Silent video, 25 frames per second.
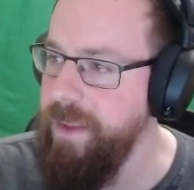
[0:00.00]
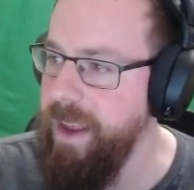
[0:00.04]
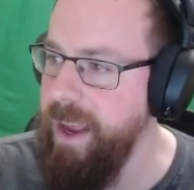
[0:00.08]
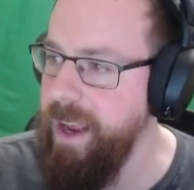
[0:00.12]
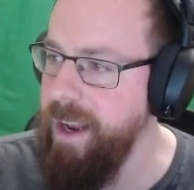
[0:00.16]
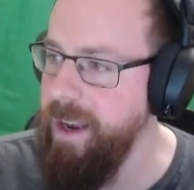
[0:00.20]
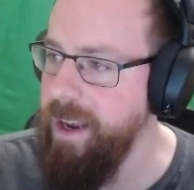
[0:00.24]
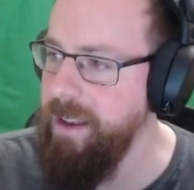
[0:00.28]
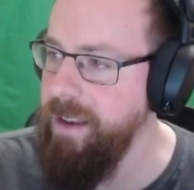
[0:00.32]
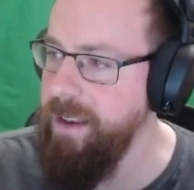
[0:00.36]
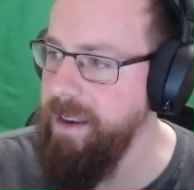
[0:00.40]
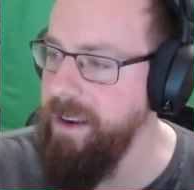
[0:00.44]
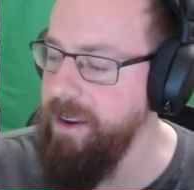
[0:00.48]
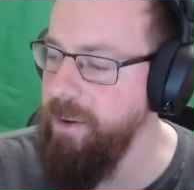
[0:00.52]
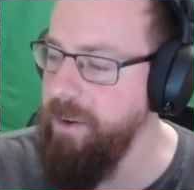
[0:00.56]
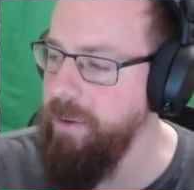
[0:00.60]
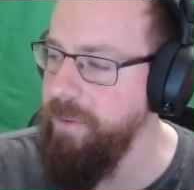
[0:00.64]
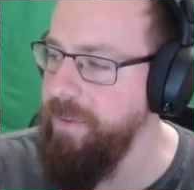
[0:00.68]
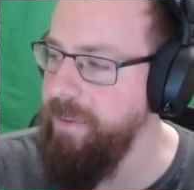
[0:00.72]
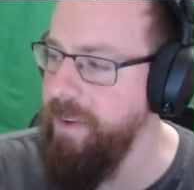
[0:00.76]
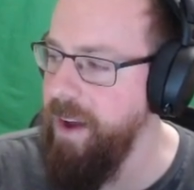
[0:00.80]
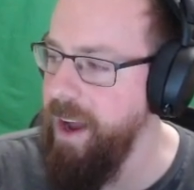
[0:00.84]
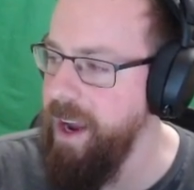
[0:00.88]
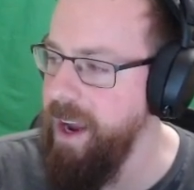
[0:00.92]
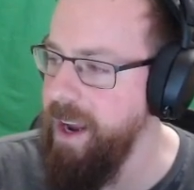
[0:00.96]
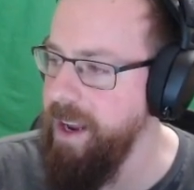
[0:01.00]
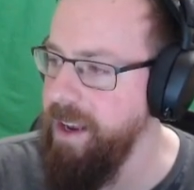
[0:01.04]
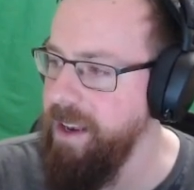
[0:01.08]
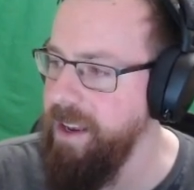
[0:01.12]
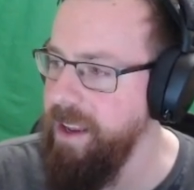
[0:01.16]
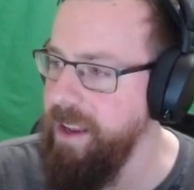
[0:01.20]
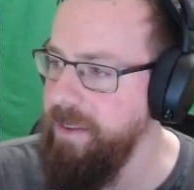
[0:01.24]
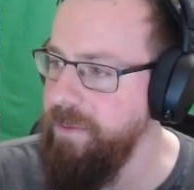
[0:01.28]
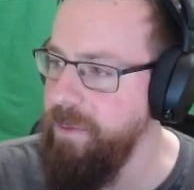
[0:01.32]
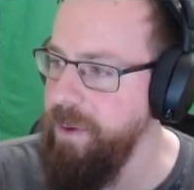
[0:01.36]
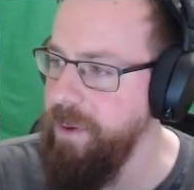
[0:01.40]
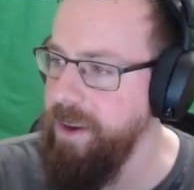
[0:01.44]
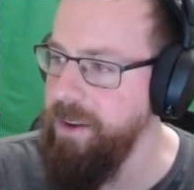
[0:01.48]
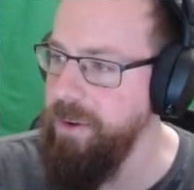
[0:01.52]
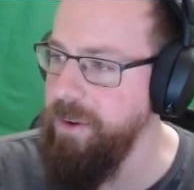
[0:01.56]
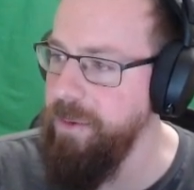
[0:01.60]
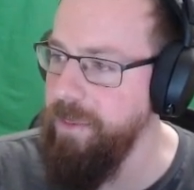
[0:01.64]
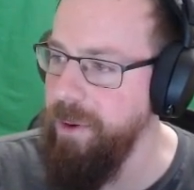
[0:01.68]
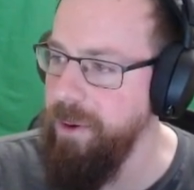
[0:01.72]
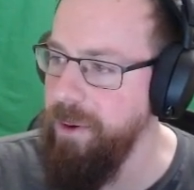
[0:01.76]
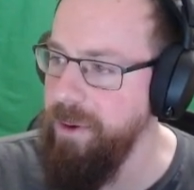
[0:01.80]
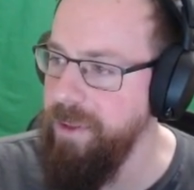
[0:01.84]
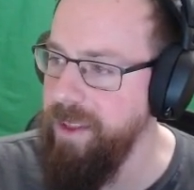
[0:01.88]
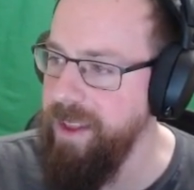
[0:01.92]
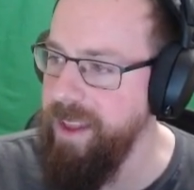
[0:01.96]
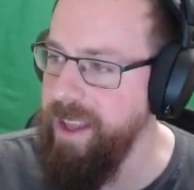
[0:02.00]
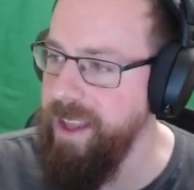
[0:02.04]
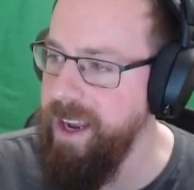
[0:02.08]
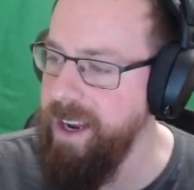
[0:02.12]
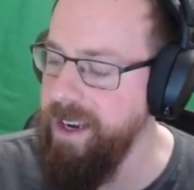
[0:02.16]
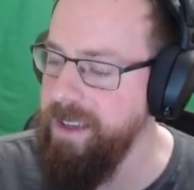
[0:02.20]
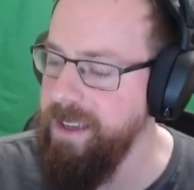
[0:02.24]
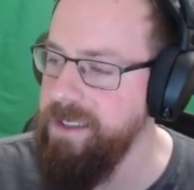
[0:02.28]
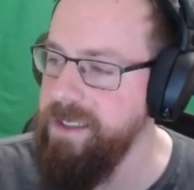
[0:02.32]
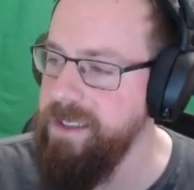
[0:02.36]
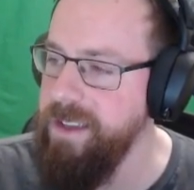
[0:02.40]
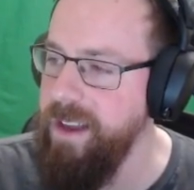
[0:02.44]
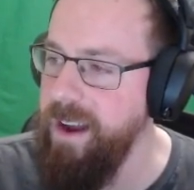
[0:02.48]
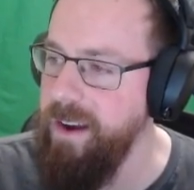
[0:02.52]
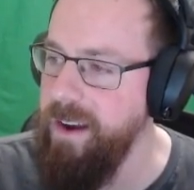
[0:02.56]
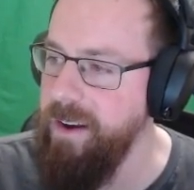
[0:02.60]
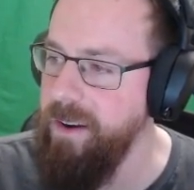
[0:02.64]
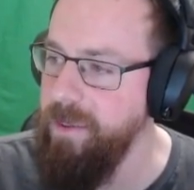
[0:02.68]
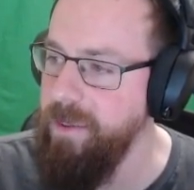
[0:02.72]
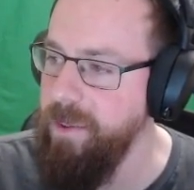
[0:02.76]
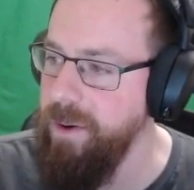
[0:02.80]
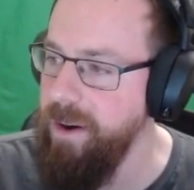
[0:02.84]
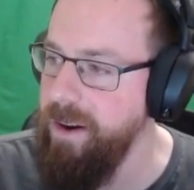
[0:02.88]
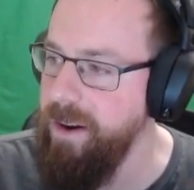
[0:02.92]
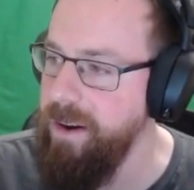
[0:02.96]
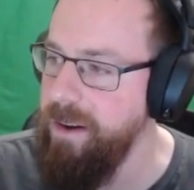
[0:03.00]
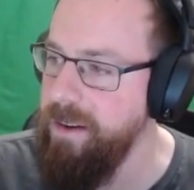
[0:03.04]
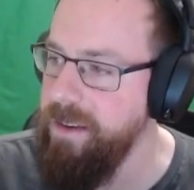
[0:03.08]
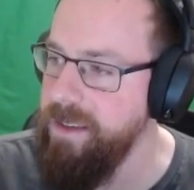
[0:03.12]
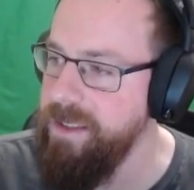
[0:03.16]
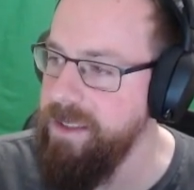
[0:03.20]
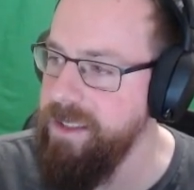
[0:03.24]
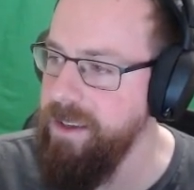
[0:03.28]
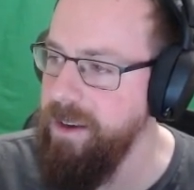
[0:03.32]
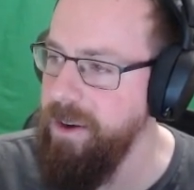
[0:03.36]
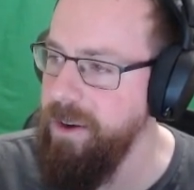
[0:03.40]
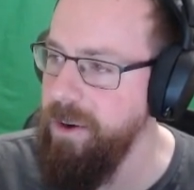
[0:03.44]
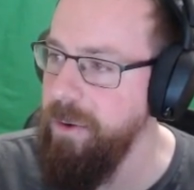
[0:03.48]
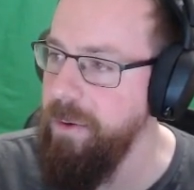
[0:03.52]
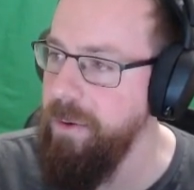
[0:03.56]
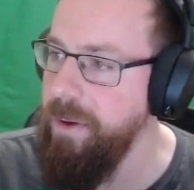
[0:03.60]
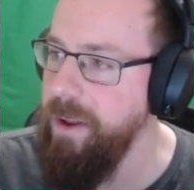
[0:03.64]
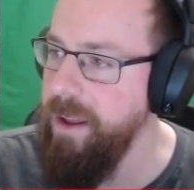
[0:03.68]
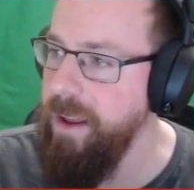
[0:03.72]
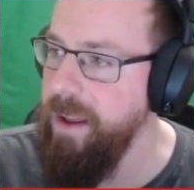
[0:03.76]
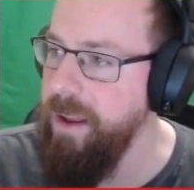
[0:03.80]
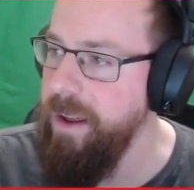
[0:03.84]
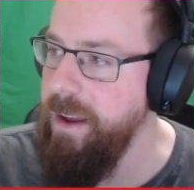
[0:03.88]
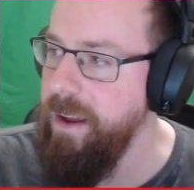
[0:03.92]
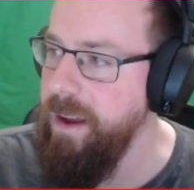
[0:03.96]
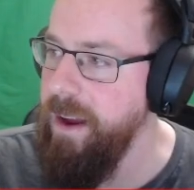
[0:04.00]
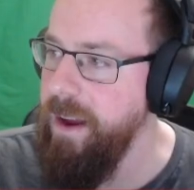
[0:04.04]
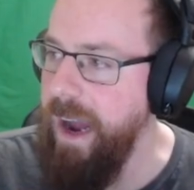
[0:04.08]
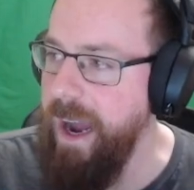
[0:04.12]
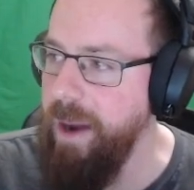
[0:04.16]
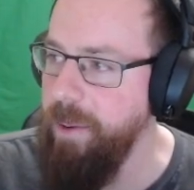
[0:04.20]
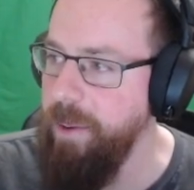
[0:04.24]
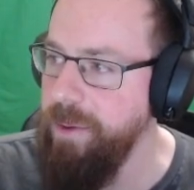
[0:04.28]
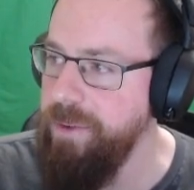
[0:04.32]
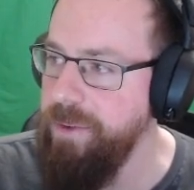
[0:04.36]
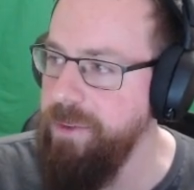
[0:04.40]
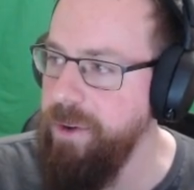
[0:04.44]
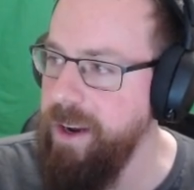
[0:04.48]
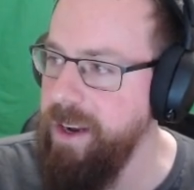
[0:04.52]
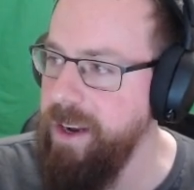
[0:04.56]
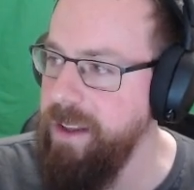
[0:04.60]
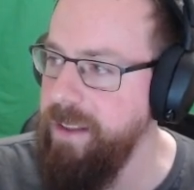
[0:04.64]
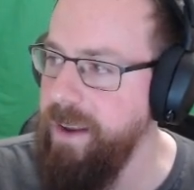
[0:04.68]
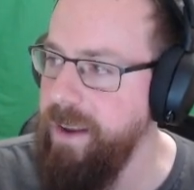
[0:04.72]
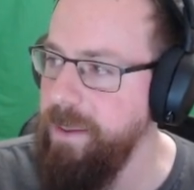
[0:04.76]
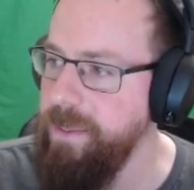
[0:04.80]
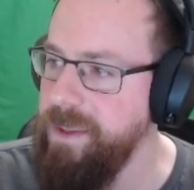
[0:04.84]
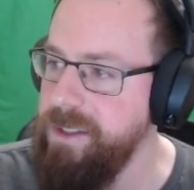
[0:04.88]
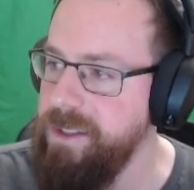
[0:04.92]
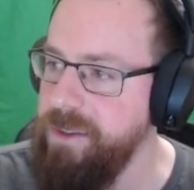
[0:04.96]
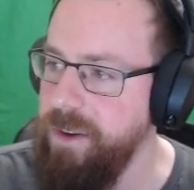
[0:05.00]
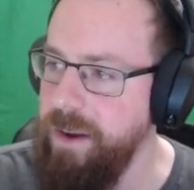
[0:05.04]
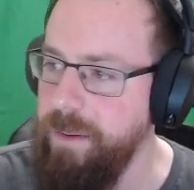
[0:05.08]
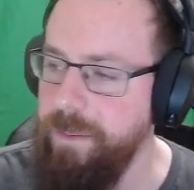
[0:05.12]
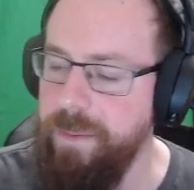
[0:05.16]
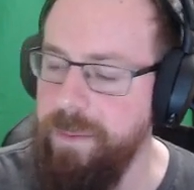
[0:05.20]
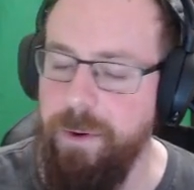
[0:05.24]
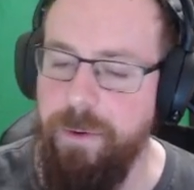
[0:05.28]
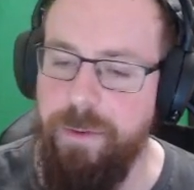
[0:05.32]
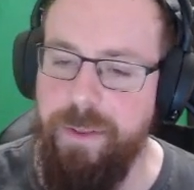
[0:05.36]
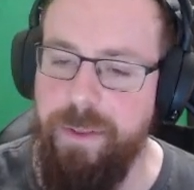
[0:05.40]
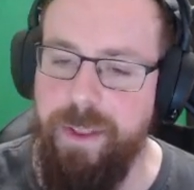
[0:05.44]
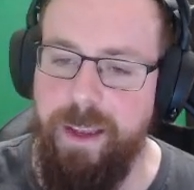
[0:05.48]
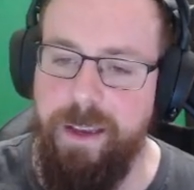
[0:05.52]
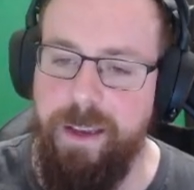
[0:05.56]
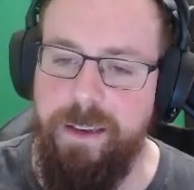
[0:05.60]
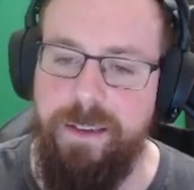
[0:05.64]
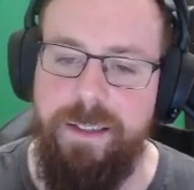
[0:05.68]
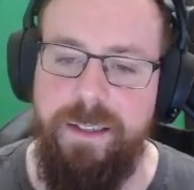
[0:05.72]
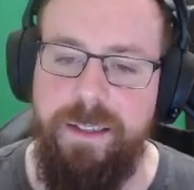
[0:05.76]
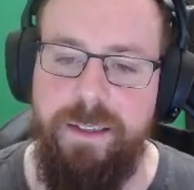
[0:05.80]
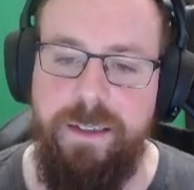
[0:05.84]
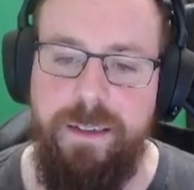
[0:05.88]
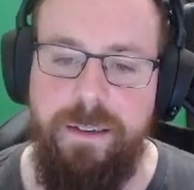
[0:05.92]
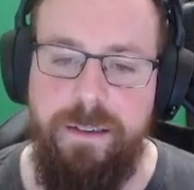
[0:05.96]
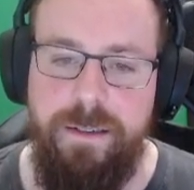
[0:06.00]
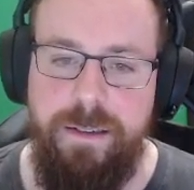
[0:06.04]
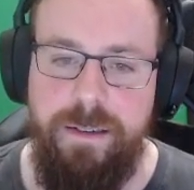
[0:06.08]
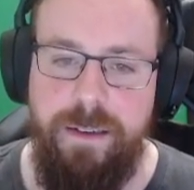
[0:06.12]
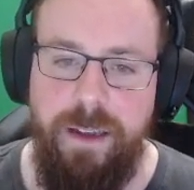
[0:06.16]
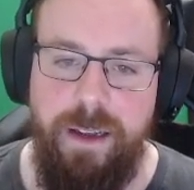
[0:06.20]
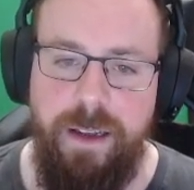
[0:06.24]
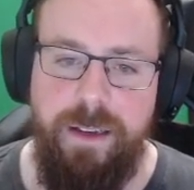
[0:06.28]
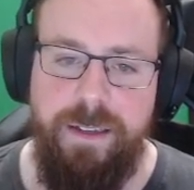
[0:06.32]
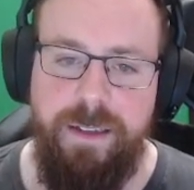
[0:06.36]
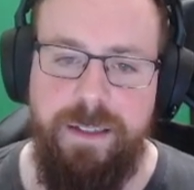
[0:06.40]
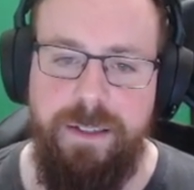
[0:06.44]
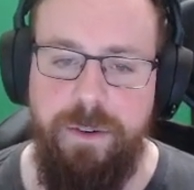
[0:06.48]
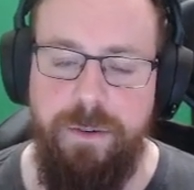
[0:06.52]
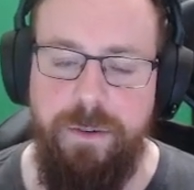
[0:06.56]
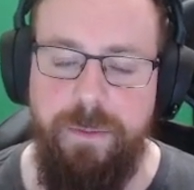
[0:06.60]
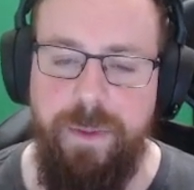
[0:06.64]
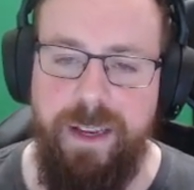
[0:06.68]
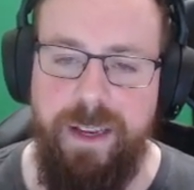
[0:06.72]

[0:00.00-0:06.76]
And you'll find if we do more than that, it's not going to work. So I will try to demonstrate both things so it